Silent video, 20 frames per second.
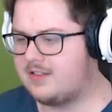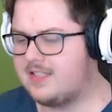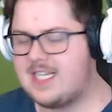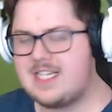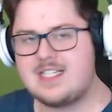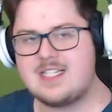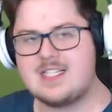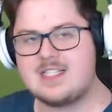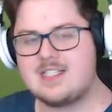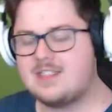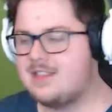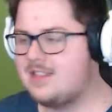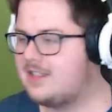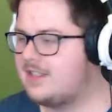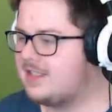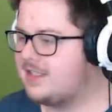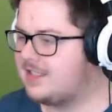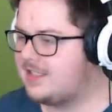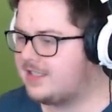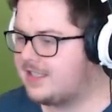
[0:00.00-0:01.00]
there's
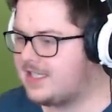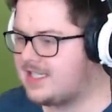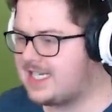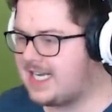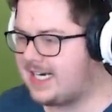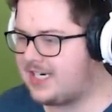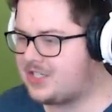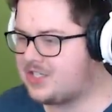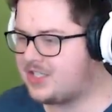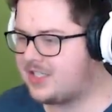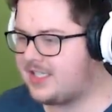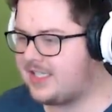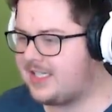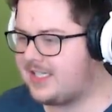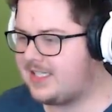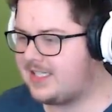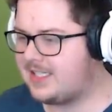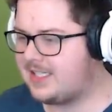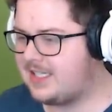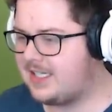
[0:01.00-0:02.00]
actually
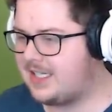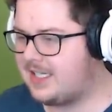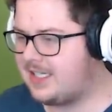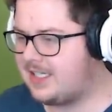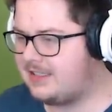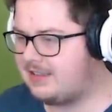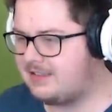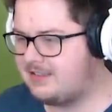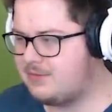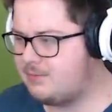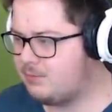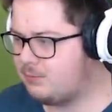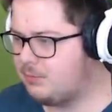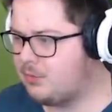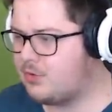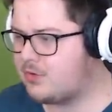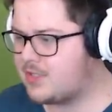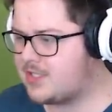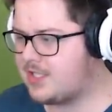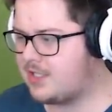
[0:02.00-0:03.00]

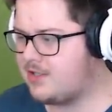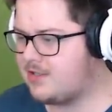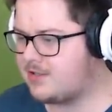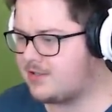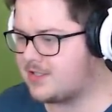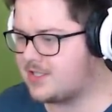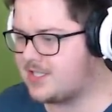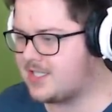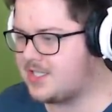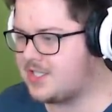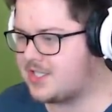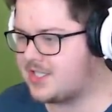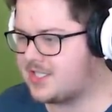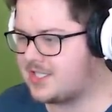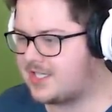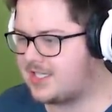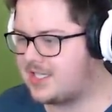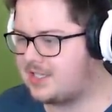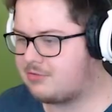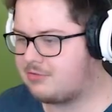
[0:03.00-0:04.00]
more zones than just
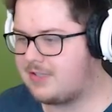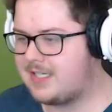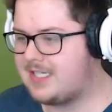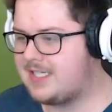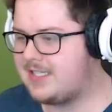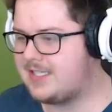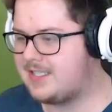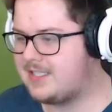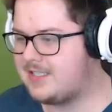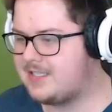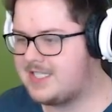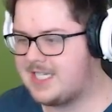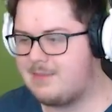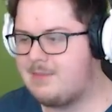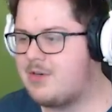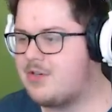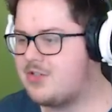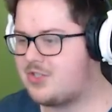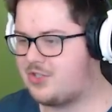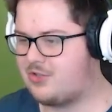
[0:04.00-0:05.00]
the 3 in the
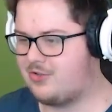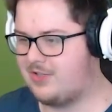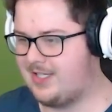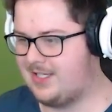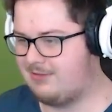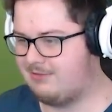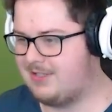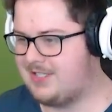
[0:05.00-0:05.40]
demo screen when